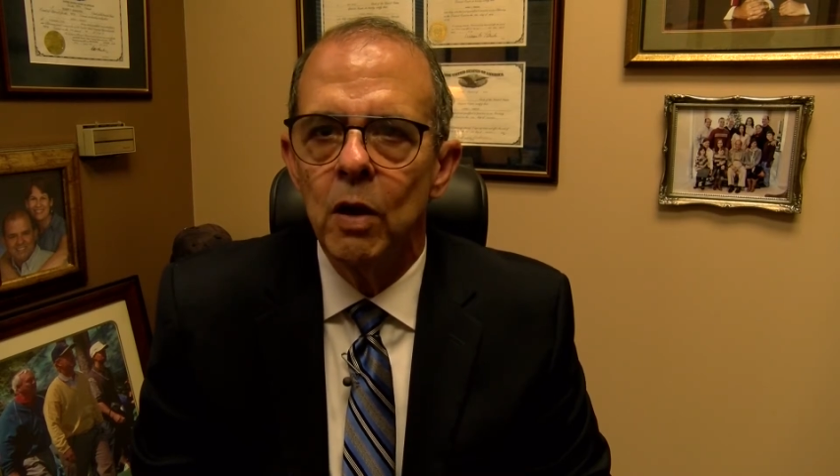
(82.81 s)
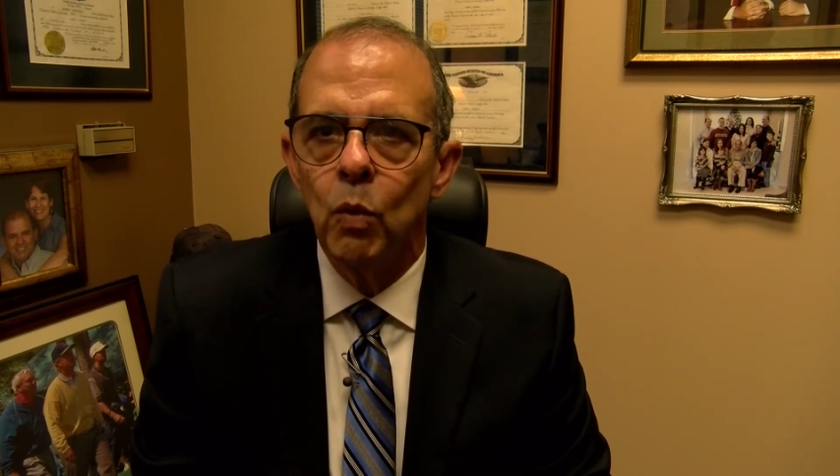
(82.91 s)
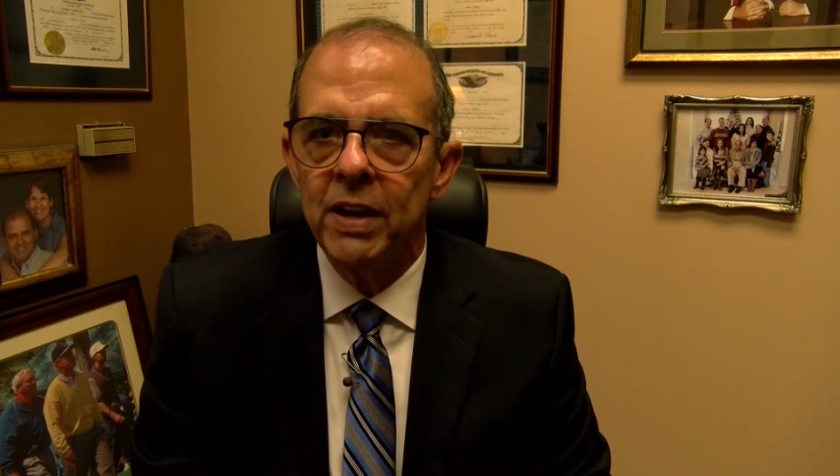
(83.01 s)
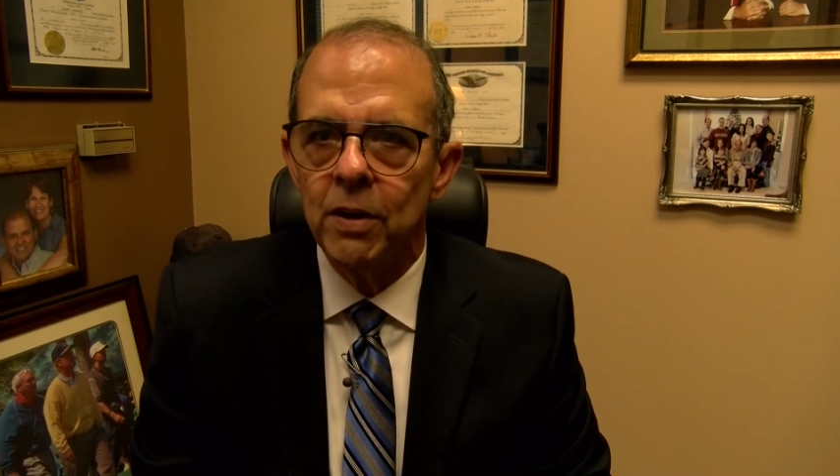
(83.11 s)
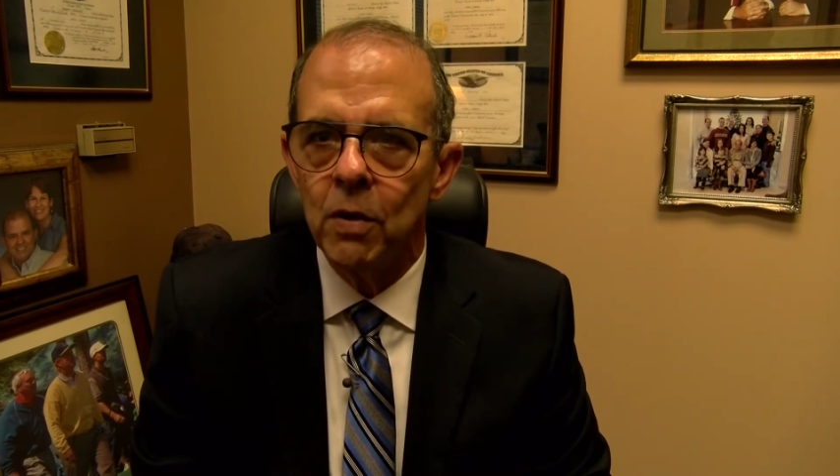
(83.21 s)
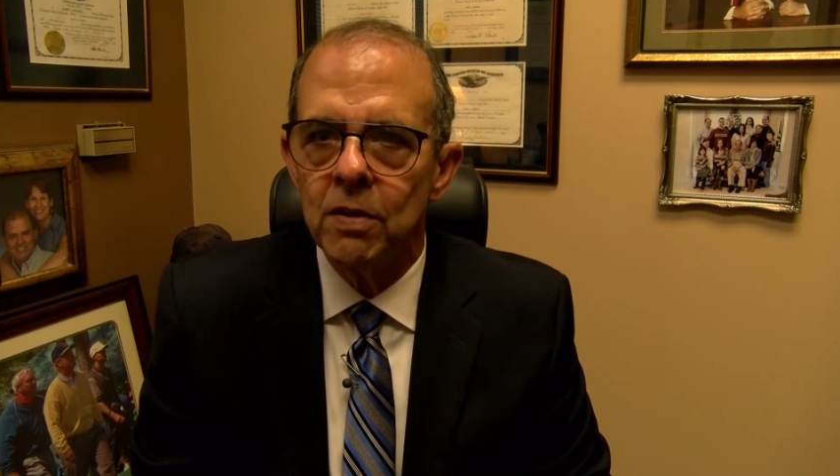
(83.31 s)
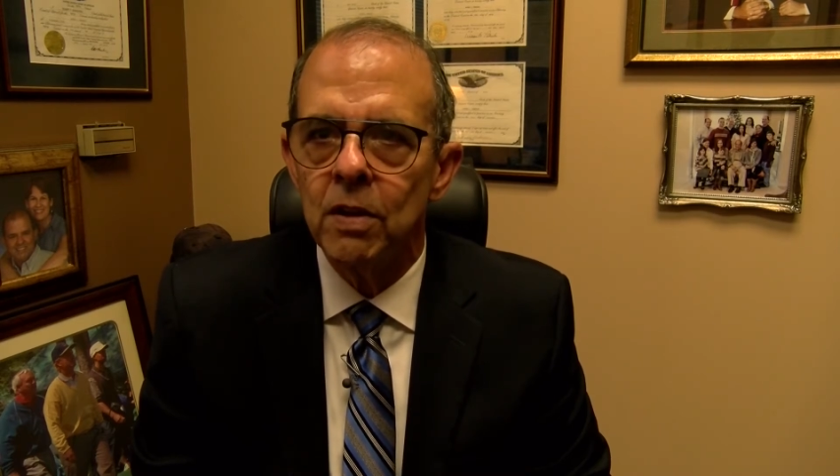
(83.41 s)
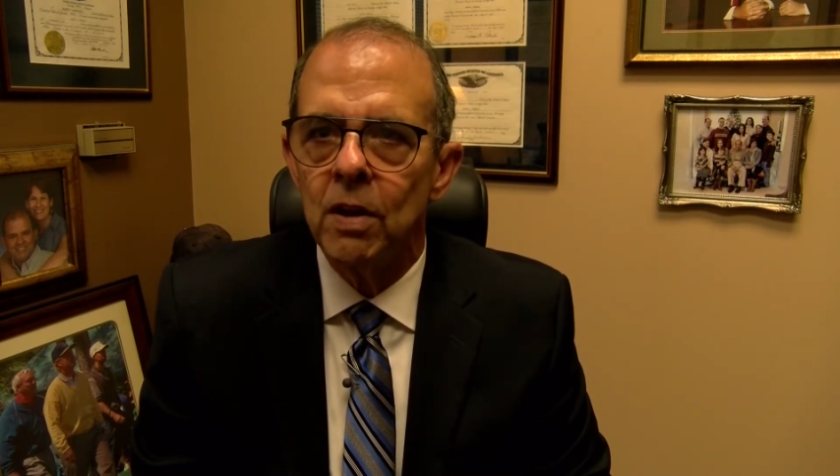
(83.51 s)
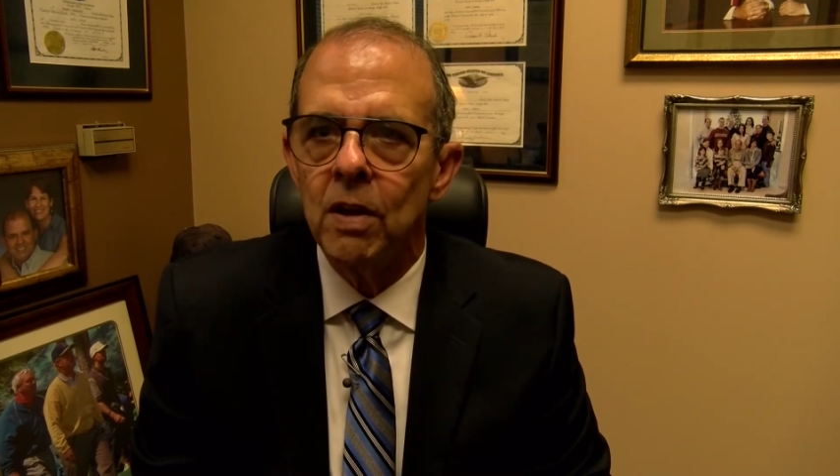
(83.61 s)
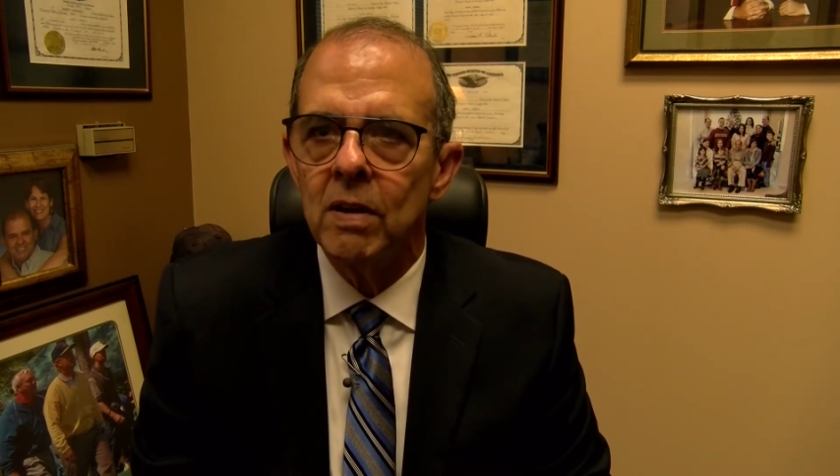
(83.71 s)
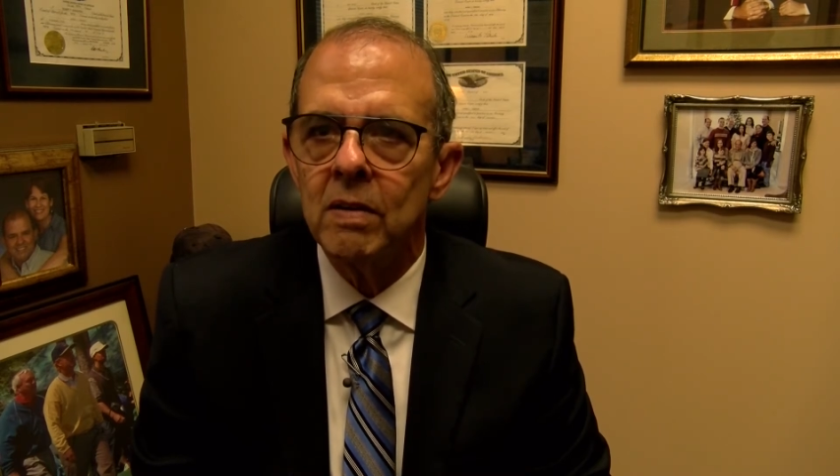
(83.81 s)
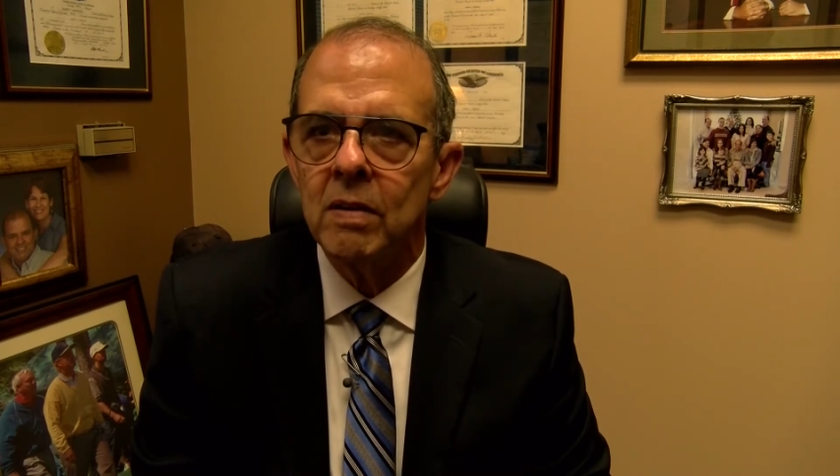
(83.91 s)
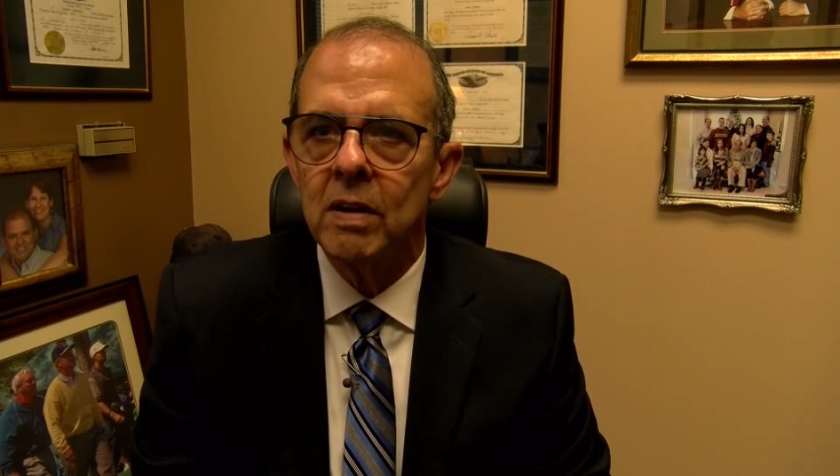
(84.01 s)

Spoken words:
We know the law,